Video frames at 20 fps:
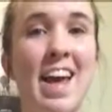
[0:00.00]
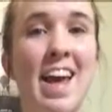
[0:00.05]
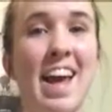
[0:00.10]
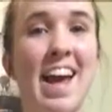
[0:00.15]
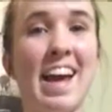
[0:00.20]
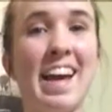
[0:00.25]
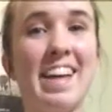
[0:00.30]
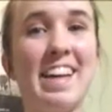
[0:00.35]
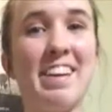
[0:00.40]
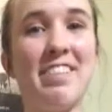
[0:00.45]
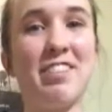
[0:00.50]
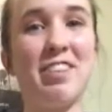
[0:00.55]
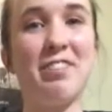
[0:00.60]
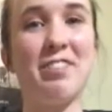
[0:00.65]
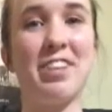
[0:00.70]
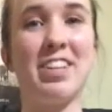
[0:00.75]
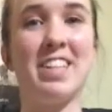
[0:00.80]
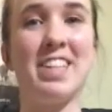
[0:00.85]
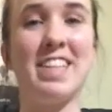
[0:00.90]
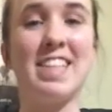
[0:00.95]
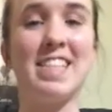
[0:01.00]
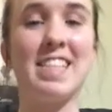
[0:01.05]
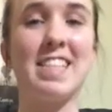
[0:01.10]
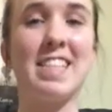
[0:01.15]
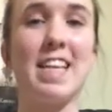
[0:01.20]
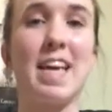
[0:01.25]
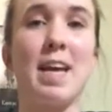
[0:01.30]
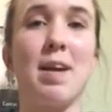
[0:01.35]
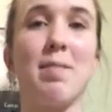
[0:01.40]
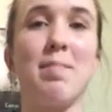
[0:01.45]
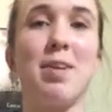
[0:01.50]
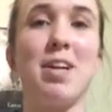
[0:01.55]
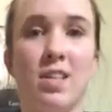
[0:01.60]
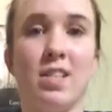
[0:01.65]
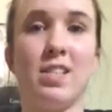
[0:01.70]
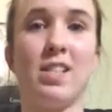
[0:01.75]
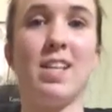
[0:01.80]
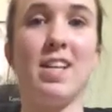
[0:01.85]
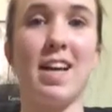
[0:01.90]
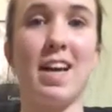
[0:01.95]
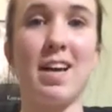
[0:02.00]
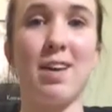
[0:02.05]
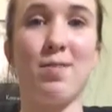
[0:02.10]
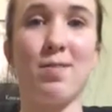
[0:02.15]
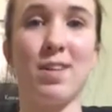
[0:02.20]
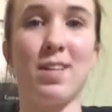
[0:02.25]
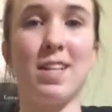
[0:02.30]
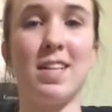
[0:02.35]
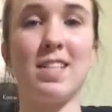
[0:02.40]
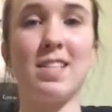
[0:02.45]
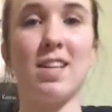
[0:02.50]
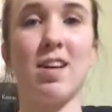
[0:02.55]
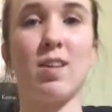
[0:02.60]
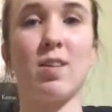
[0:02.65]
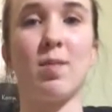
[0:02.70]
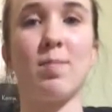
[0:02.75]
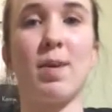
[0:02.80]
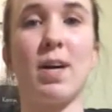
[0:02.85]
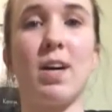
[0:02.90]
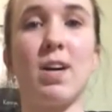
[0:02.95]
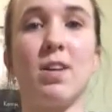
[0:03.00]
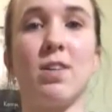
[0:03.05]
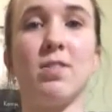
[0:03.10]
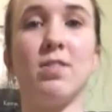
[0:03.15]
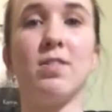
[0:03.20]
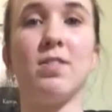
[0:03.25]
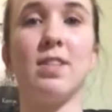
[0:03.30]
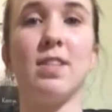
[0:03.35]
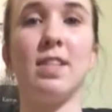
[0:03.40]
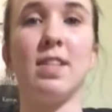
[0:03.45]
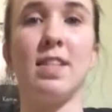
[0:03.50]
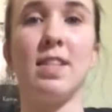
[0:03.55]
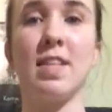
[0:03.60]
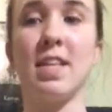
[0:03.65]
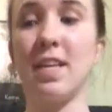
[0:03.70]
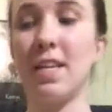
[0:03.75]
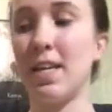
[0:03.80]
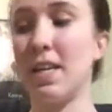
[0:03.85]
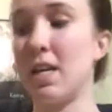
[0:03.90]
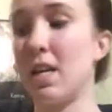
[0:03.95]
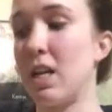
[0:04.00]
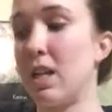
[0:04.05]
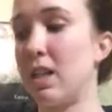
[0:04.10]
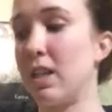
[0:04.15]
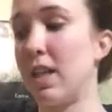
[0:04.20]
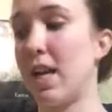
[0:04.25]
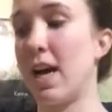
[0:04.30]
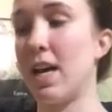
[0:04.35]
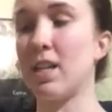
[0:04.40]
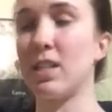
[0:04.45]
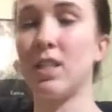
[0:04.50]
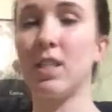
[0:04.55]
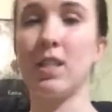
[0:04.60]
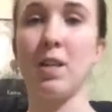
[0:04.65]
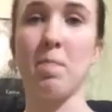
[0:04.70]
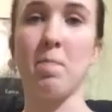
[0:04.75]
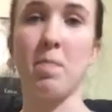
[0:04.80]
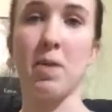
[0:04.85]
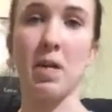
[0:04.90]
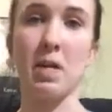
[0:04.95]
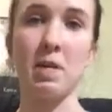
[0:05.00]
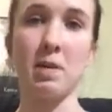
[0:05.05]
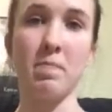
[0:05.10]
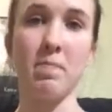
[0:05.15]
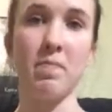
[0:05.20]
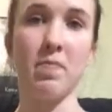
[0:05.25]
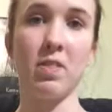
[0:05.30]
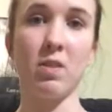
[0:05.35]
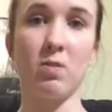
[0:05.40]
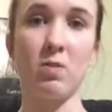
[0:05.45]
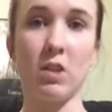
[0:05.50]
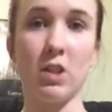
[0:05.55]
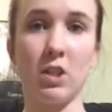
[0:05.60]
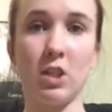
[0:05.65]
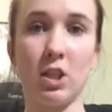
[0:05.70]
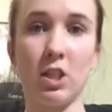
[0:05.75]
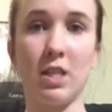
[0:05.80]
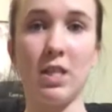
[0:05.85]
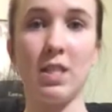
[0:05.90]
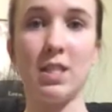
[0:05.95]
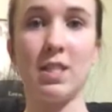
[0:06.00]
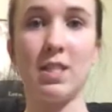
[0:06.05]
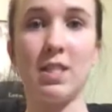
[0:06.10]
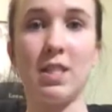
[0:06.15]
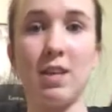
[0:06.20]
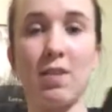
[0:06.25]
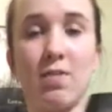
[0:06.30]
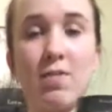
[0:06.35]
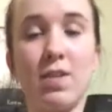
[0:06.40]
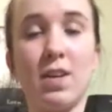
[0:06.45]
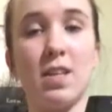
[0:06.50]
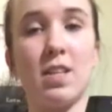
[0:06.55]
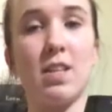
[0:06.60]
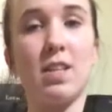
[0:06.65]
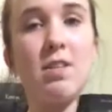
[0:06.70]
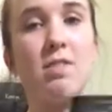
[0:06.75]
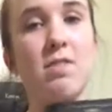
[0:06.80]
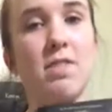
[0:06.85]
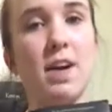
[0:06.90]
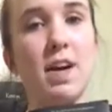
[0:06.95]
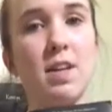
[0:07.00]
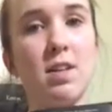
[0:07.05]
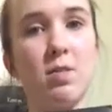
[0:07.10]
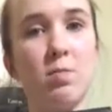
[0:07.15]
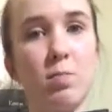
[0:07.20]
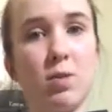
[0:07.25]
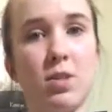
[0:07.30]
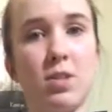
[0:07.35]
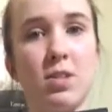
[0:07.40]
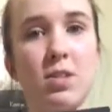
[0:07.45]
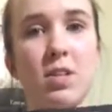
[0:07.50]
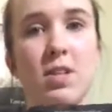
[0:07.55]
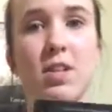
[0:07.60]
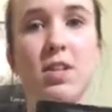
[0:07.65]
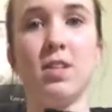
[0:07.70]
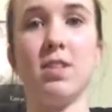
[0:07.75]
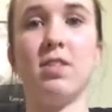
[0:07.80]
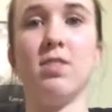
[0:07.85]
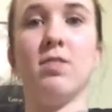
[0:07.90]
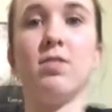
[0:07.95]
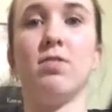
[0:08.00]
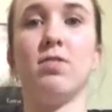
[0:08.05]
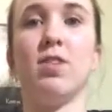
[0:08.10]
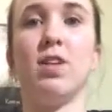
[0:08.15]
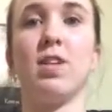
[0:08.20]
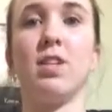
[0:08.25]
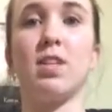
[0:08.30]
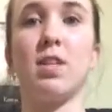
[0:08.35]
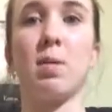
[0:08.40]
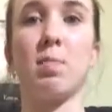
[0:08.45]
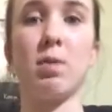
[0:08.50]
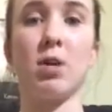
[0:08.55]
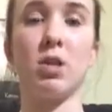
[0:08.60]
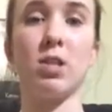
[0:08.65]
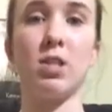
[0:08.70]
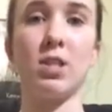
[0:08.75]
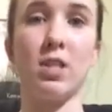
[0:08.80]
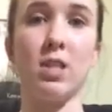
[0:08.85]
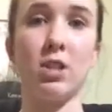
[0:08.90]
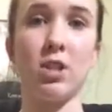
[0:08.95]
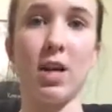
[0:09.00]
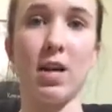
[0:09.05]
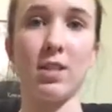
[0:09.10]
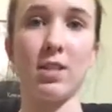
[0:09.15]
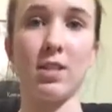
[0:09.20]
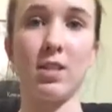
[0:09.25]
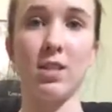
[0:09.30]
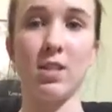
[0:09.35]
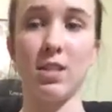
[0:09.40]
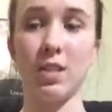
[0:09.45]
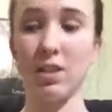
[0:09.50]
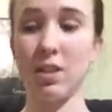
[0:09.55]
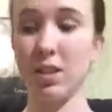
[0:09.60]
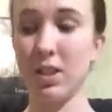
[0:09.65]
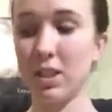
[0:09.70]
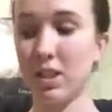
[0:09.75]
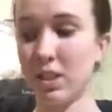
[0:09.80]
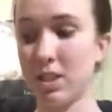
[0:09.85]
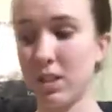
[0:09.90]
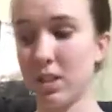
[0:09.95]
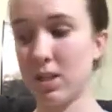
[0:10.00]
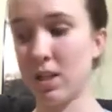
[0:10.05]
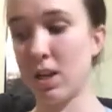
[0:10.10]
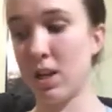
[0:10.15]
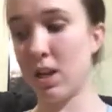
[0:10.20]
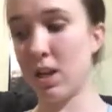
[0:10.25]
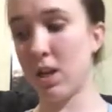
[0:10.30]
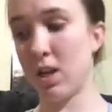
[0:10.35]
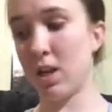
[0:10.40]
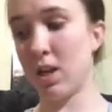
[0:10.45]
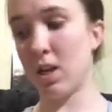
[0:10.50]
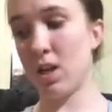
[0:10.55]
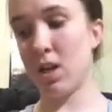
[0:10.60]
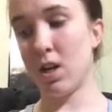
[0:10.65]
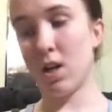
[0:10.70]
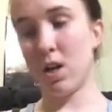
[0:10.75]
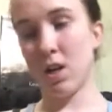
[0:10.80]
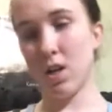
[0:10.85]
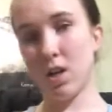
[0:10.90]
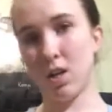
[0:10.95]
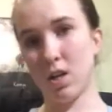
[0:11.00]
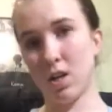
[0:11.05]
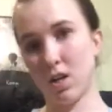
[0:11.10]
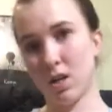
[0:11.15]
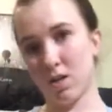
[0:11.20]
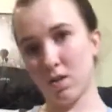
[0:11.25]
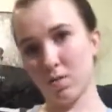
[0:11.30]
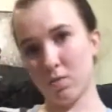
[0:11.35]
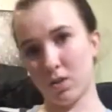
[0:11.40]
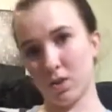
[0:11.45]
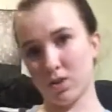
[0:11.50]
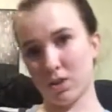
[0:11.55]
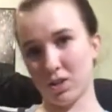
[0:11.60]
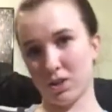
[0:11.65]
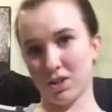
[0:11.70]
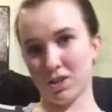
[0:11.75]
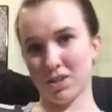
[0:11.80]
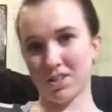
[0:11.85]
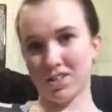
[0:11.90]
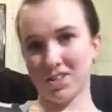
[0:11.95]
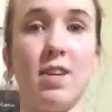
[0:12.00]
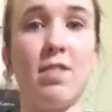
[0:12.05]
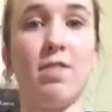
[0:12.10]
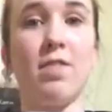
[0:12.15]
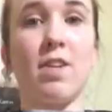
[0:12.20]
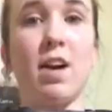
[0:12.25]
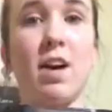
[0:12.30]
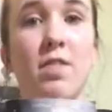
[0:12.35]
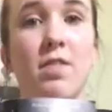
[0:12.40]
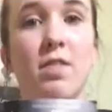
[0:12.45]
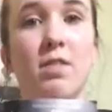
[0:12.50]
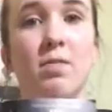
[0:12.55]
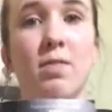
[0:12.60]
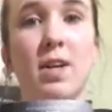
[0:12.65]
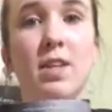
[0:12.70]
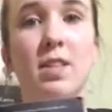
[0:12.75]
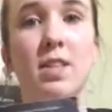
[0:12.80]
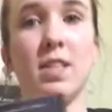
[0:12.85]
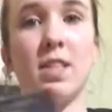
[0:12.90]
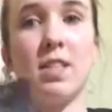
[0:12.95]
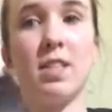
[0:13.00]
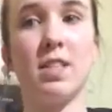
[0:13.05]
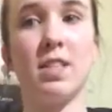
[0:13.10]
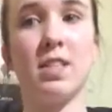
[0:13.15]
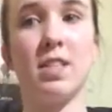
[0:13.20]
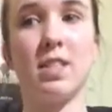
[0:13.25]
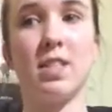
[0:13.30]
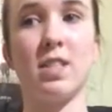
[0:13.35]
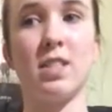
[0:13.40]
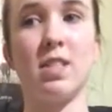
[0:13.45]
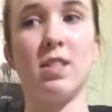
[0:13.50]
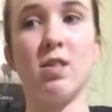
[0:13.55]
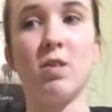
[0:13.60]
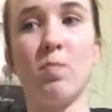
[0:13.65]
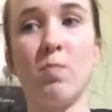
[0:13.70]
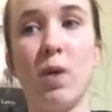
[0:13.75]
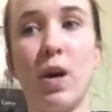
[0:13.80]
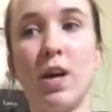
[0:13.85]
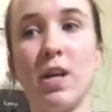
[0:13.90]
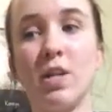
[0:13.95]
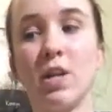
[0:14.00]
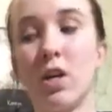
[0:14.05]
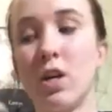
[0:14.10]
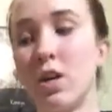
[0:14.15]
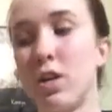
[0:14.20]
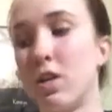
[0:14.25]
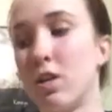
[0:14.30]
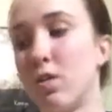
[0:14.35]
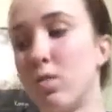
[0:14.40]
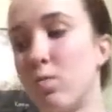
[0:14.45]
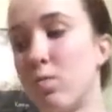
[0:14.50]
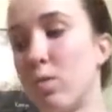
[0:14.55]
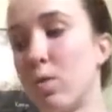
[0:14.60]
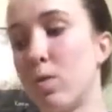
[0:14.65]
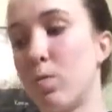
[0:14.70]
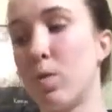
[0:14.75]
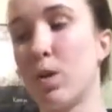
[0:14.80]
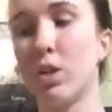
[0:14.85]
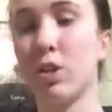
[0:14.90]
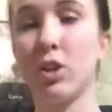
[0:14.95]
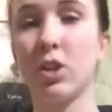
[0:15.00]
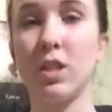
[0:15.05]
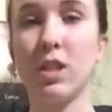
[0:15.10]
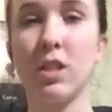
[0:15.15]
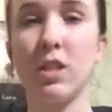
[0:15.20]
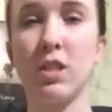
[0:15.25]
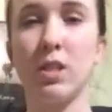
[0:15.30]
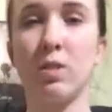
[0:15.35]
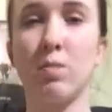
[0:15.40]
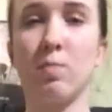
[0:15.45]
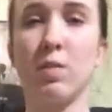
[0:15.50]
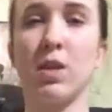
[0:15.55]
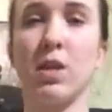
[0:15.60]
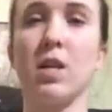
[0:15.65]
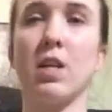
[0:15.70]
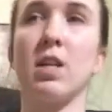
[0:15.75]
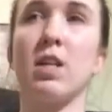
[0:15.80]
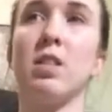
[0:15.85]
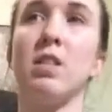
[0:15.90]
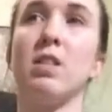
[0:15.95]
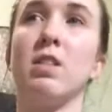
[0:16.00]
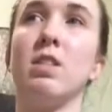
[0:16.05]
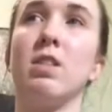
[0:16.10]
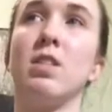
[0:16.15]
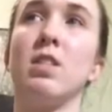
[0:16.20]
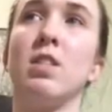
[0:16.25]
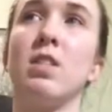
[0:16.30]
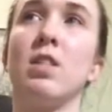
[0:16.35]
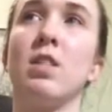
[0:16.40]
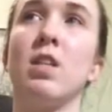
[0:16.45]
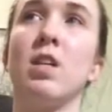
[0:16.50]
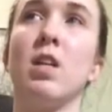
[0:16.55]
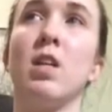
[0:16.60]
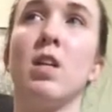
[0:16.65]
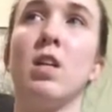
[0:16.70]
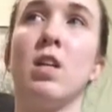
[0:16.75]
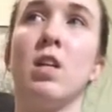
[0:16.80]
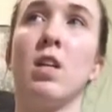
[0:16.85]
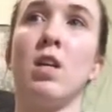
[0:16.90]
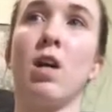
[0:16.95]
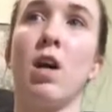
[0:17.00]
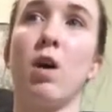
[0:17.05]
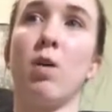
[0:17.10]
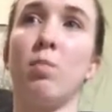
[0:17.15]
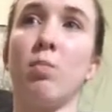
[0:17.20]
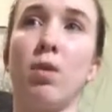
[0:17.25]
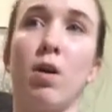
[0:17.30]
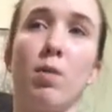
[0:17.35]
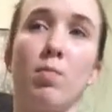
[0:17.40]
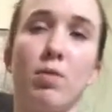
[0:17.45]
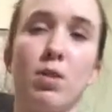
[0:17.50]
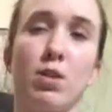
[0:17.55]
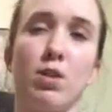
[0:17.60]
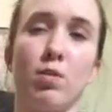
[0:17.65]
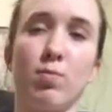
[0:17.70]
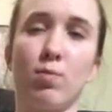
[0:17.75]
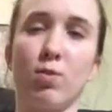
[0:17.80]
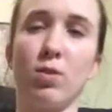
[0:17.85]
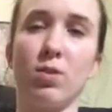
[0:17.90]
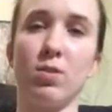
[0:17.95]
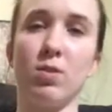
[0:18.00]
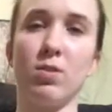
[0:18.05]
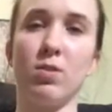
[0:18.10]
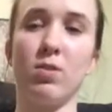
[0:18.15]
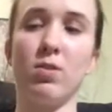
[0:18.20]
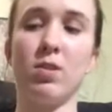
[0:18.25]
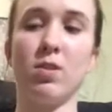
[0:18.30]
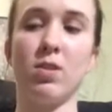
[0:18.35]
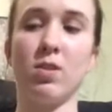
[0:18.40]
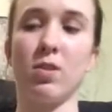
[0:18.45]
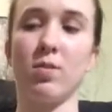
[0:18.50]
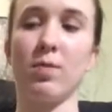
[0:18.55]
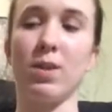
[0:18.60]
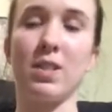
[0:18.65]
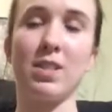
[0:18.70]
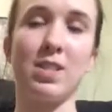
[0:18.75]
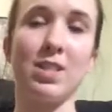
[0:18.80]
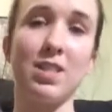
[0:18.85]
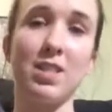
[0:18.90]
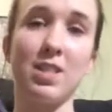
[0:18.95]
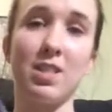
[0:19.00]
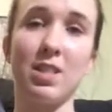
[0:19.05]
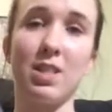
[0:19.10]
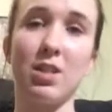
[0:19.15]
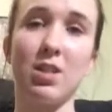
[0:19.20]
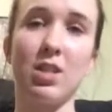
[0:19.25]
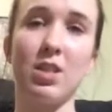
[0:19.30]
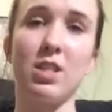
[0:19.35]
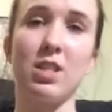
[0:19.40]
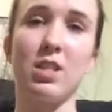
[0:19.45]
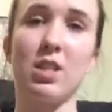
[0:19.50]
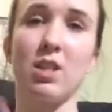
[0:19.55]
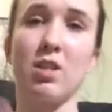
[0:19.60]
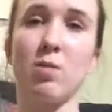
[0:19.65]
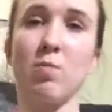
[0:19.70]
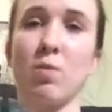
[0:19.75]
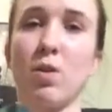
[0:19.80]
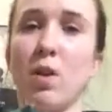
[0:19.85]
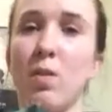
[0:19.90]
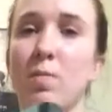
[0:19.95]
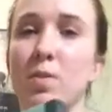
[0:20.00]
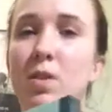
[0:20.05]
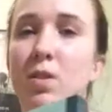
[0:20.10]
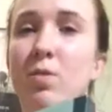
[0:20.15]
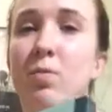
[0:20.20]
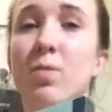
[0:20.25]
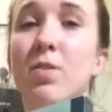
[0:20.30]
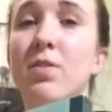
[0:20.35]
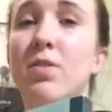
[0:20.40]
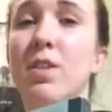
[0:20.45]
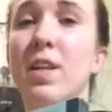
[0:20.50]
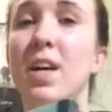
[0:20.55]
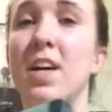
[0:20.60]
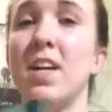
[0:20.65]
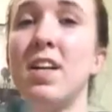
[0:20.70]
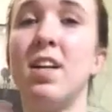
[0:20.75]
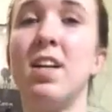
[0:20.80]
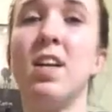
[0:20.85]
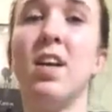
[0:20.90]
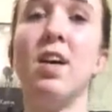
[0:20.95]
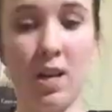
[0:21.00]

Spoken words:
Hey everyone, it's Cameron. Today we're going to talk about The Last Olympian, which is the 5th and final book of the Percy Jackson series. Right here. If you haven't read this, you might not want to watch this because I'll probably spoil the rest of the series and you probably don't want that.